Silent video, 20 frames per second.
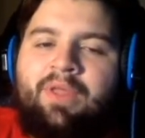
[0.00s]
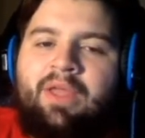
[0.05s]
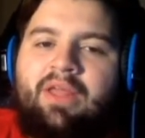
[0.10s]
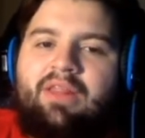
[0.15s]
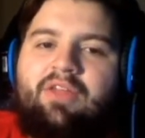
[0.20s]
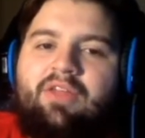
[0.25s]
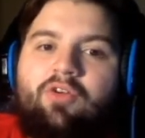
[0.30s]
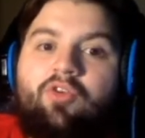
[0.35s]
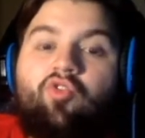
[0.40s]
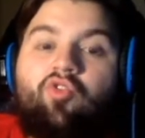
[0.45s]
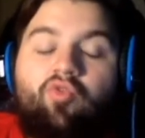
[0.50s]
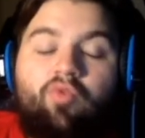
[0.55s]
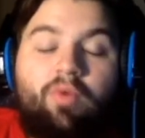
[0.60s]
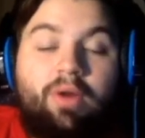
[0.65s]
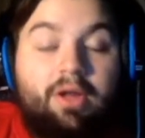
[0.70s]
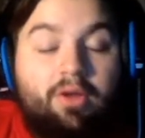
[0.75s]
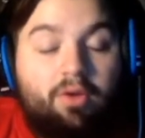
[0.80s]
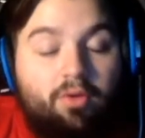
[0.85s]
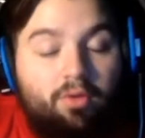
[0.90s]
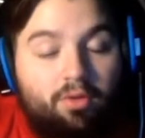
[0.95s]
They're
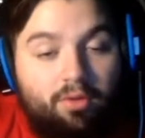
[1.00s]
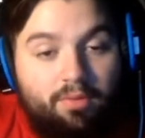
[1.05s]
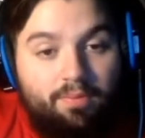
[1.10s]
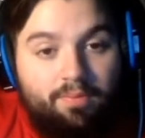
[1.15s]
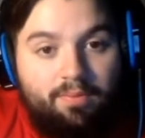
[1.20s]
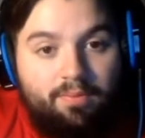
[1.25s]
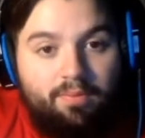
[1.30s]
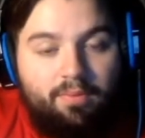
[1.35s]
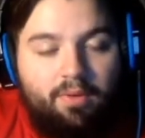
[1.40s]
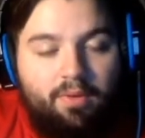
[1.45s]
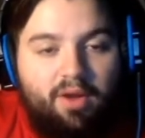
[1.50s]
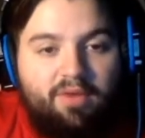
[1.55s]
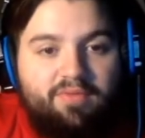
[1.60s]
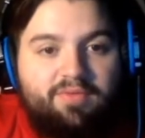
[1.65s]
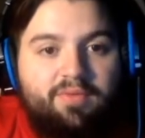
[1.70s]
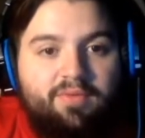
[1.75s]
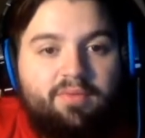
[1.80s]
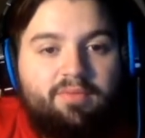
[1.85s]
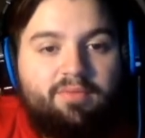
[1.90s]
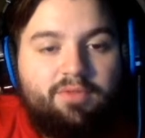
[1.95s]
critical of
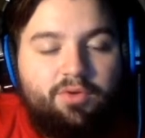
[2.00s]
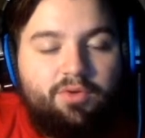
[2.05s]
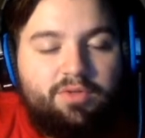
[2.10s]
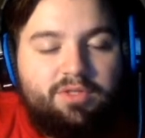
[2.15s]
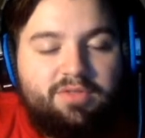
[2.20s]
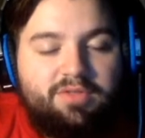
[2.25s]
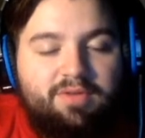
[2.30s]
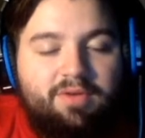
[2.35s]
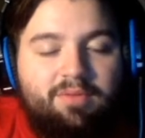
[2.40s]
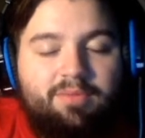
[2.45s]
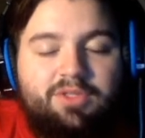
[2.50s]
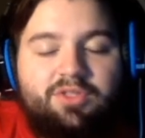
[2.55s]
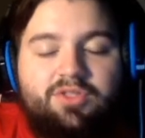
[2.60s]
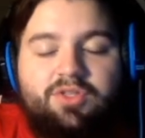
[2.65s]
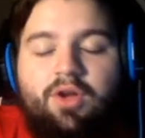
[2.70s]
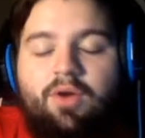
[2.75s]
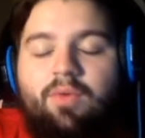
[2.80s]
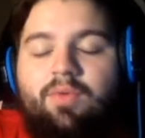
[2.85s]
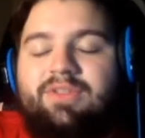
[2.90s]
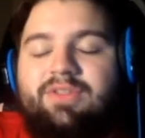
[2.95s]
Lucasfilm and
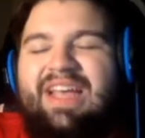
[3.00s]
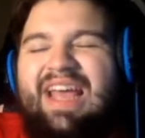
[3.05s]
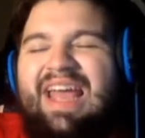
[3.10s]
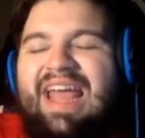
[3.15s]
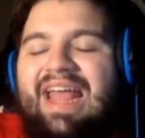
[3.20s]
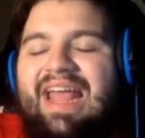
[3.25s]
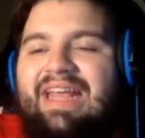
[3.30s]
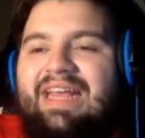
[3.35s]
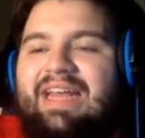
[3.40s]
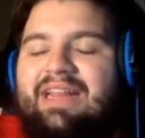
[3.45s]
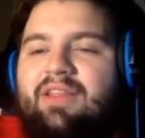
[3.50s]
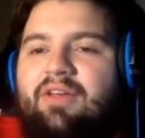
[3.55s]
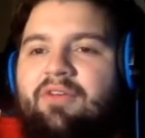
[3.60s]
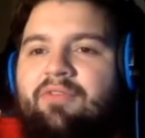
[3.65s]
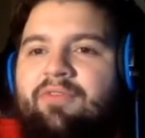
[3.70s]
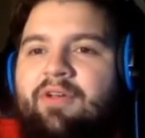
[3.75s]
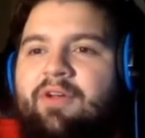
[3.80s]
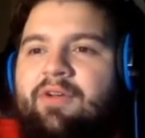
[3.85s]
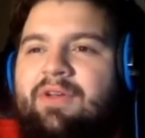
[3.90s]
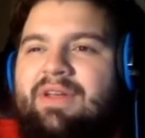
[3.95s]
Star Wars, yet they're
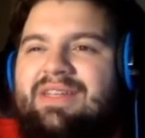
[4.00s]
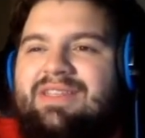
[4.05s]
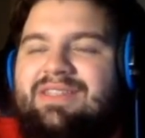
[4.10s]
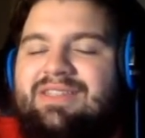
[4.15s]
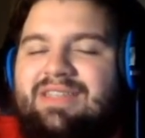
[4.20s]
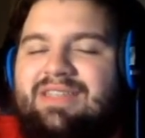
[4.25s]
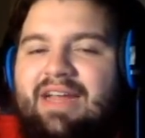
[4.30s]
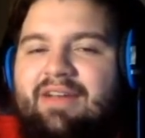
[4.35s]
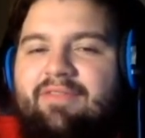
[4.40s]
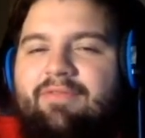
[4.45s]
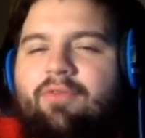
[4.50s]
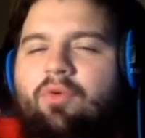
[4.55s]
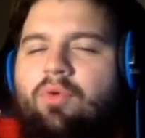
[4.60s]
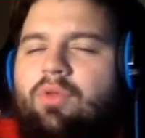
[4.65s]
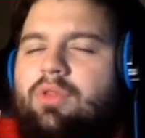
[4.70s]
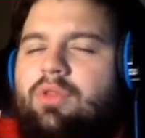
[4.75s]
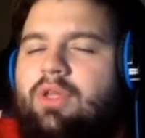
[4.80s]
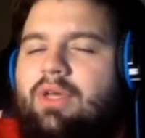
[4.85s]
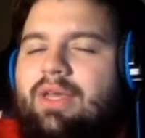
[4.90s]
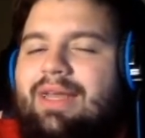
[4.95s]
very insightful
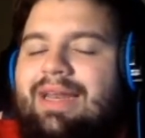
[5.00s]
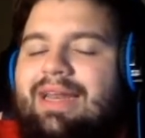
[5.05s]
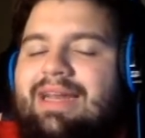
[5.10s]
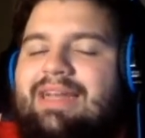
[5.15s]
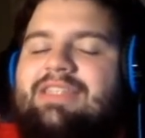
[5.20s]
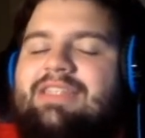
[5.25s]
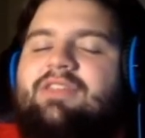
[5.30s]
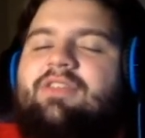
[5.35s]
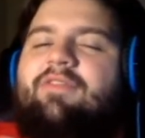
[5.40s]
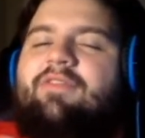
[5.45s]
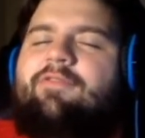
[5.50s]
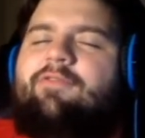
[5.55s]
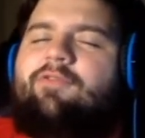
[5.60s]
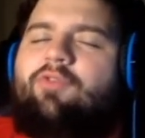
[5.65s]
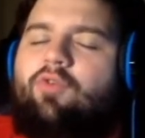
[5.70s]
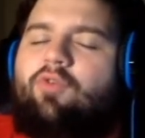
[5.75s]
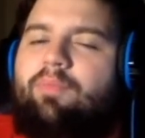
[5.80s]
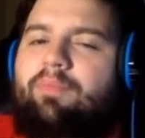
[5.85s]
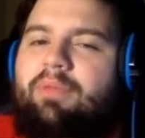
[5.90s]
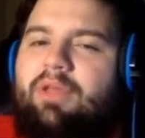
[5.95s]
and look at it as the
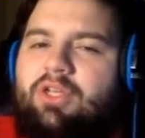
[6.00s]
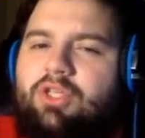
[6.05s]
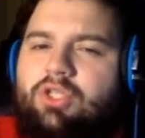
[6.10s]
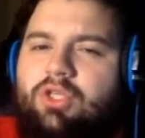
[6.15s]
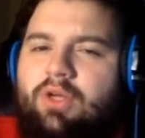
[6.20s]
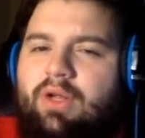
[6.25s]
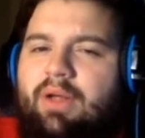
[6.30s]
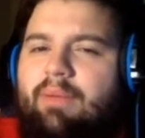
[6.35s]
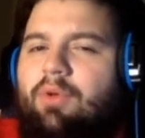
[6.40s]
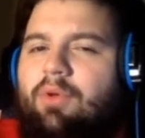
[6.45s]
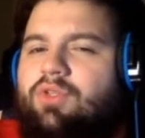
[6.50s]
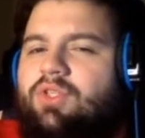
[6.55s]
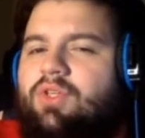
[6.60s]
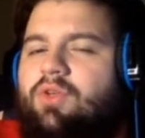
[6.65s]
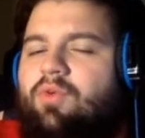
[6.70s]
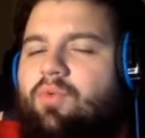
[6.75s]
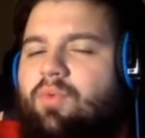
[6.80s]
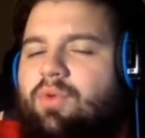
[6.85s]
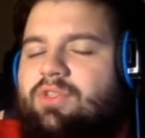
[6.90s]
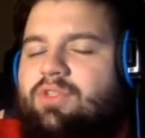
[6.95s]
full picture. I'm also
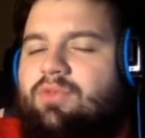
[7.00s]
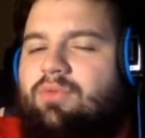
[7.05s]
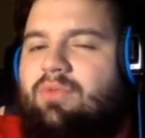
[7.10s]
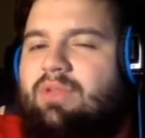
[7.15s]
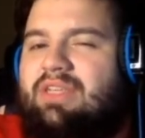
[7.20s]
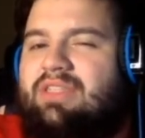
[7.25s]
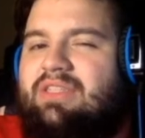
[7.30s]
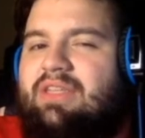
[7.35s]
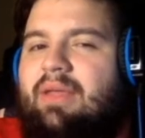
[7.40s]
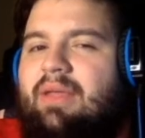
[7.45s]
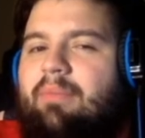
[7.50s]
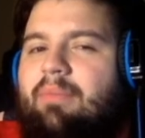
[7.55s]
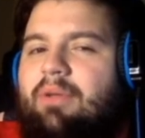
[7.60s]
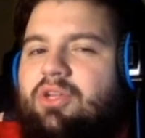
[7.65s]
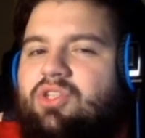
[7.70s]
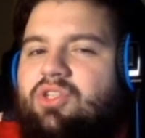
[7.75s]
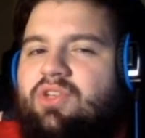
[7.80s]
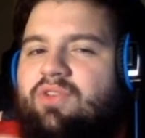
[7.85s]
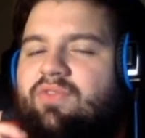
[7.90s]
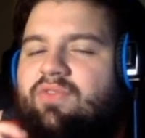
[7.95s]
going to list a
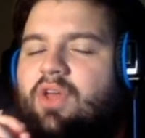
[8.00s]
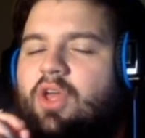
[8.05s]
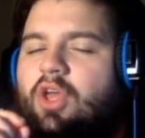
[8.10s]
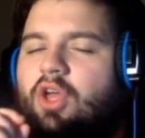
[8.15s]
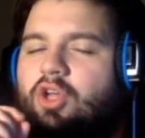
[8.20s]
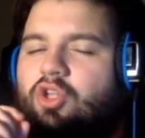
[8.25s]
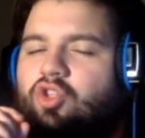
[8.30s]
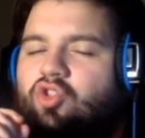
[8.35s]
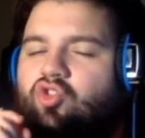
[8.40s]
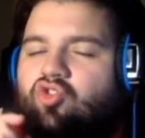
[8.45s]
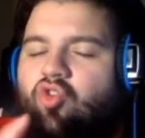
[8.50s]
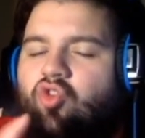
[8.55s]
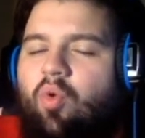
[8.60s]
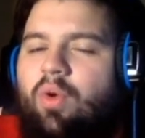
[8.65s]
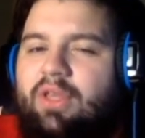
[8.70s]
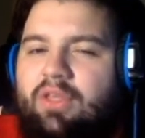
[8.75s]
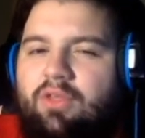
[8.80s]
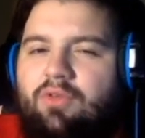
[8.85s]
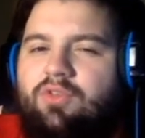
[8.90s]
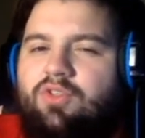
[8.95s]
bunch of toy
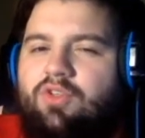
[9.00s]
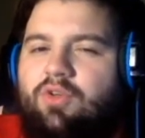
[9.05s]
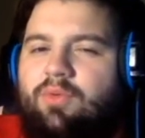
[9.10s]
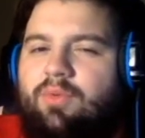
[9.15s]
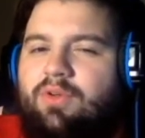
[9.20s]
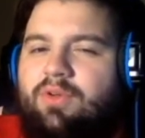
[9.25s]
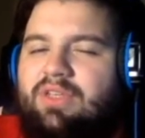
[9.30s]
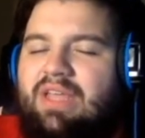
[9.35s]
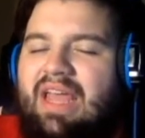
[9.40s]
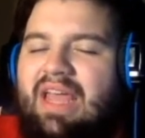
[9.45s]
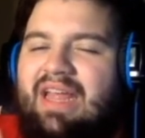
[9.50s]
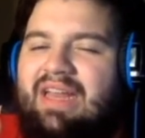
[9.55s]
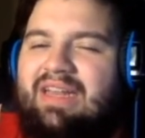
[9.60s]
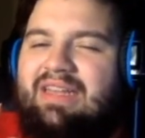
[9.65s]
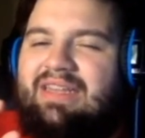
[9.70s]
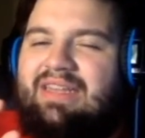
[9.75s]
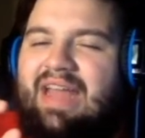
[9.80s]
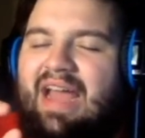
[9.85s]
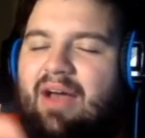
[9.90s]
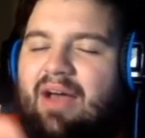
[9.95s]
YouTubers
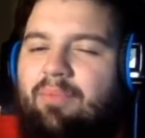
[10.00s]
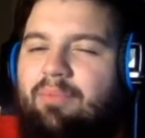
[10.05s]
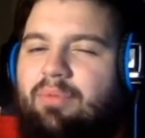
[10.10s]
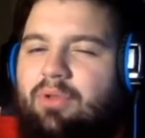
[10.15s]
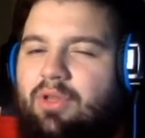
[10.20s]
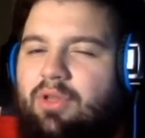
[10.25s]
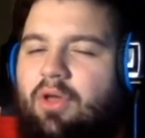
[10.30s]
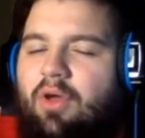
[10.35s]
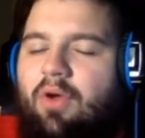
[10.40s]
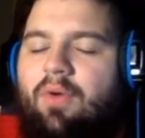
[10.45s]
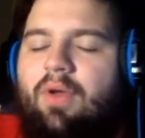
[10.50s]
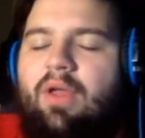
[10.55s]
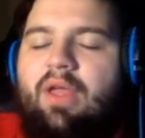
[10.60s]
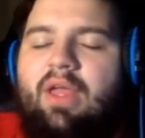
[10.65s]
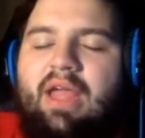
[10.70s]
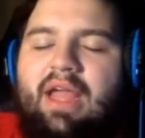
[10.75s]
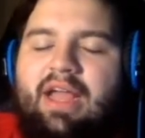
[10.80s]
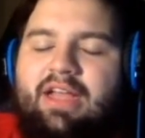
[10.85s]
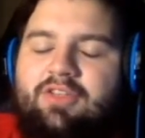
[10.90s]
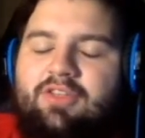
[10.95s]
down below
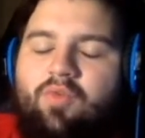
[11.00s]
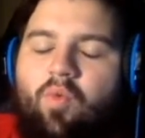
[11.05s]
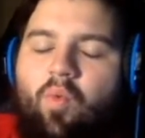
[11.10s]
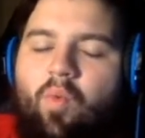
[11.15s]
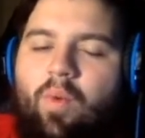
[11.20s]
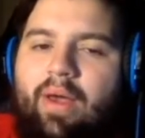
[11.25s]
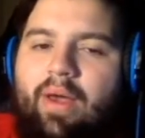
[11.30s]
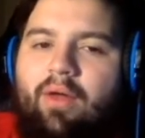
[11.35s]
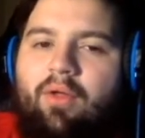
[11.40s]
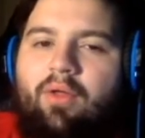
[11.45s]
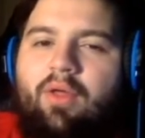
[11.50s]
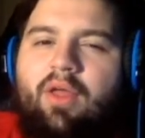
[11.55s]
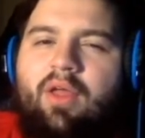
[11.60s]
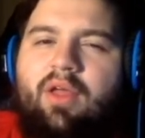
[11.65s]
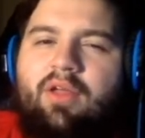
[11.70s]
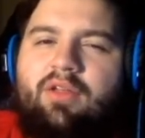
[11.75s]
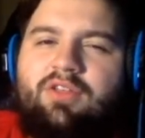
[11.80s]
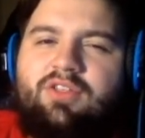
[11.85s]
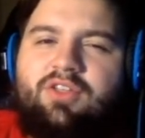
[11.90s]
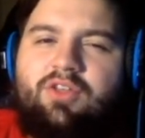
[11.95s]
as well.
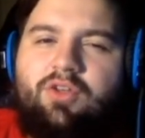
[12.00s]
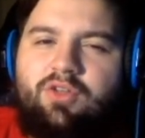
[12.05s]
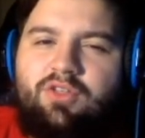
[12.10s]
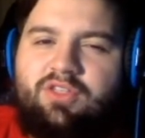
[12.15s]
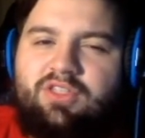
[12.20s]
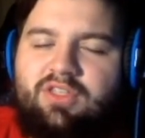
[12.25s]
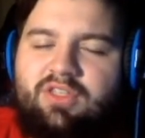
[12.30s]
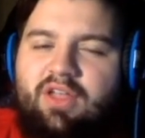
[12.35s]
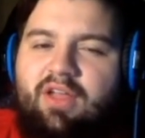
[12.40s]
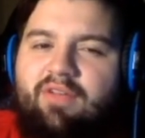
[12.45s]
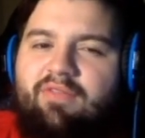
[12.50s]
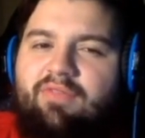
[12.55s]
It's good stuff